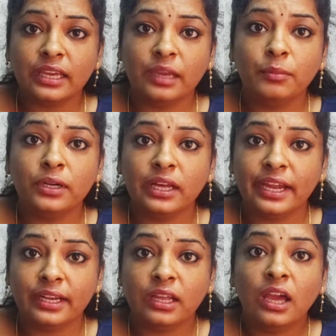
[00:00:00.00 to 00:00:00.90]
aimed
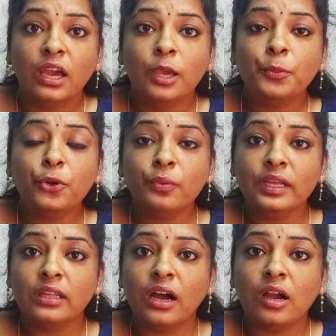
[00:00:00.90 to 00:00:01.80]
at improving
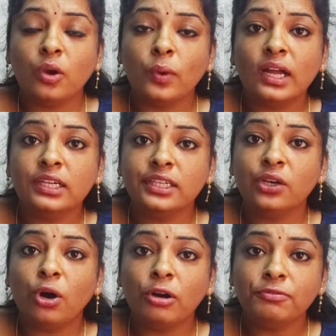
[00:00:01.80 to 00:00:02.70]
the quality
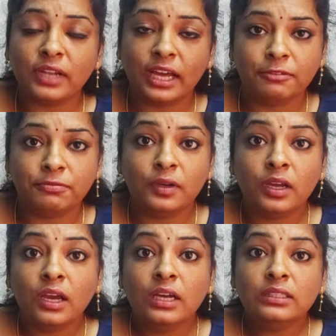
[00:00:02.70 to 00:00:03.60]
of life.
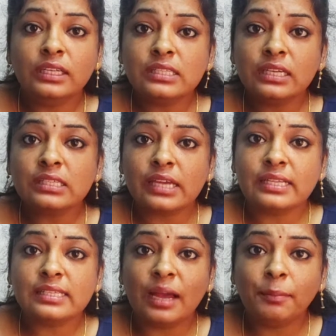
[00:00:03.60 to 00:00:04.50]
This is
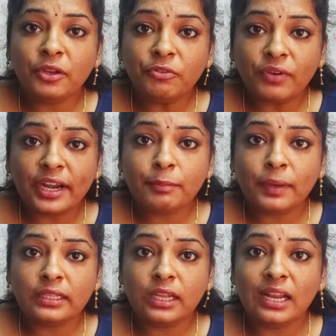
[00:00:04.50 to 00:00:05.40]
exemplified
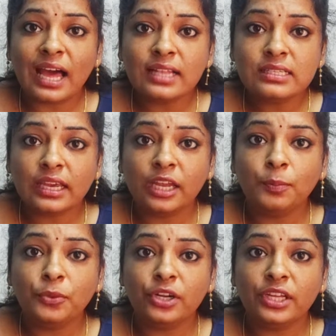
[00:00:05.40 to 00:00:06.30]
by the large-scale
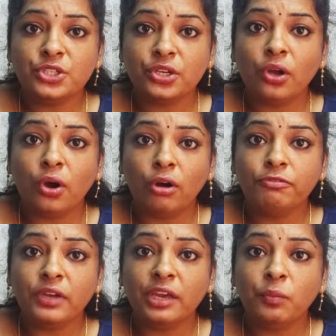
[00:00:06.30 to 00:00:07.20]
production of
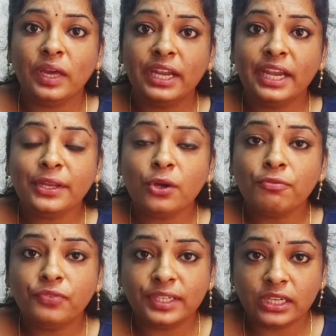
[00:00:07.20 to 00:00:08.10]
a variety of
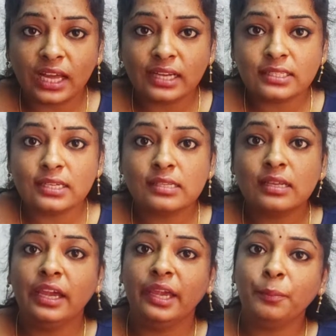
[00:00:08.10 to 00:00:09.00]
fertilizers,
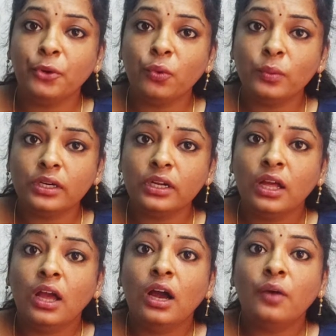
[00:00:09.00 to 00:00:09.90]
improved
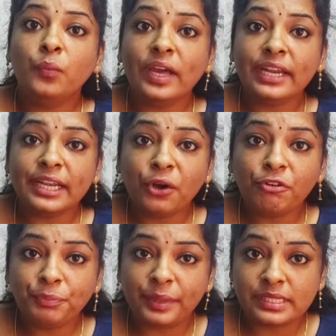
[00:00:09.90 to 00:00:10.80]
variety
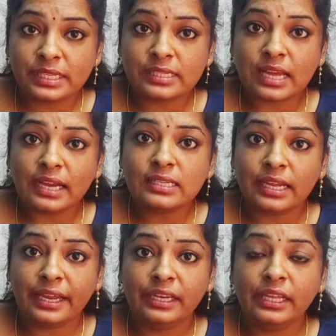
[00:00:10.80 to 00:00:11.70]
of pesticides
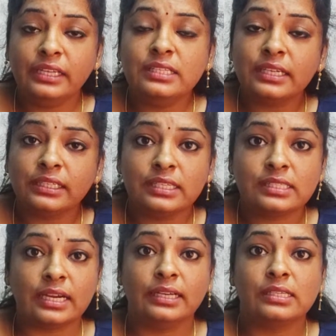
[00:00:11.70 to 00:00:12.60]
and
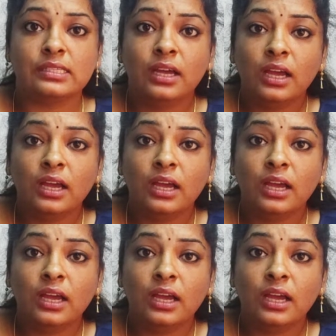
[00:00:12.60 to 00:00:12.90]
insecticides.